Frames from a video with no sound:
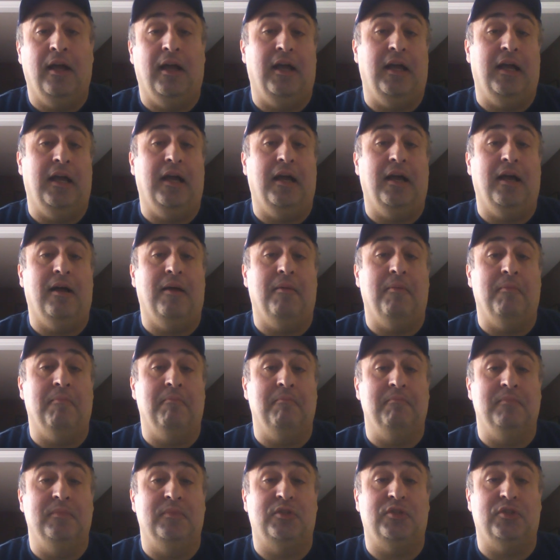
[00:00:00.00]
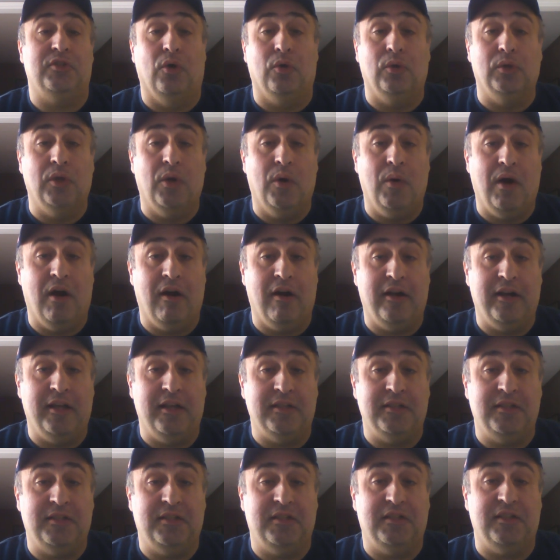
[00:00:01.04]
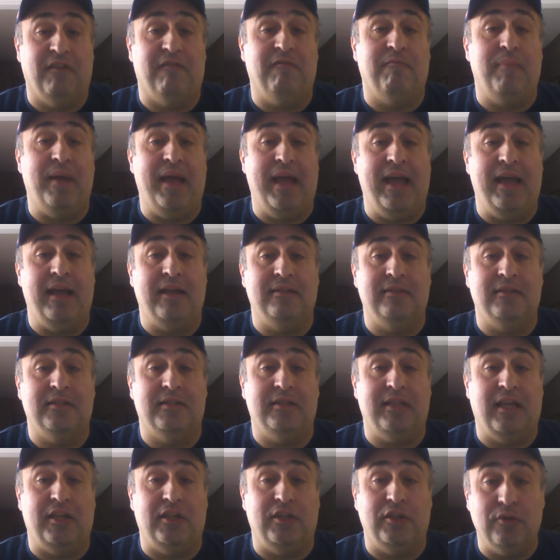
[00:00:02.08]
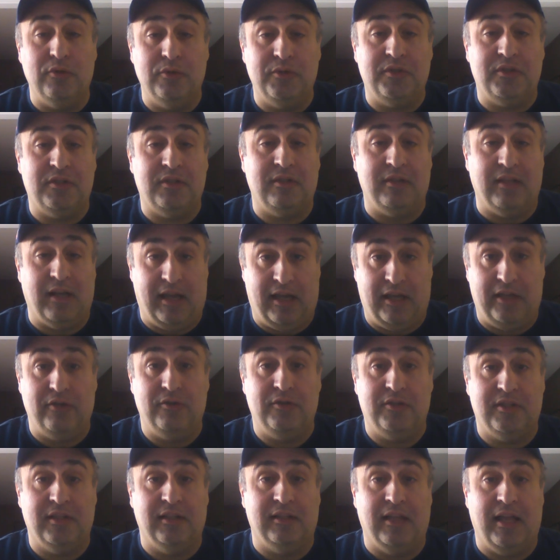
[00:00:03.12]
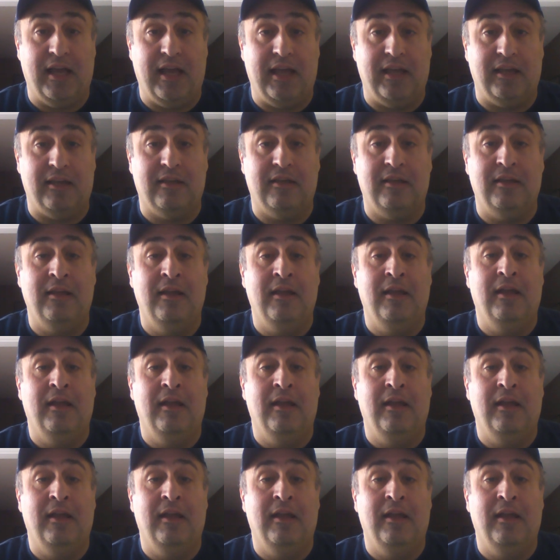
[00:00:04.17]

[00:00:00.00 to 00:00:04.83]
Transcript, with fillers: uh, solo artists of bands that used that I used to like,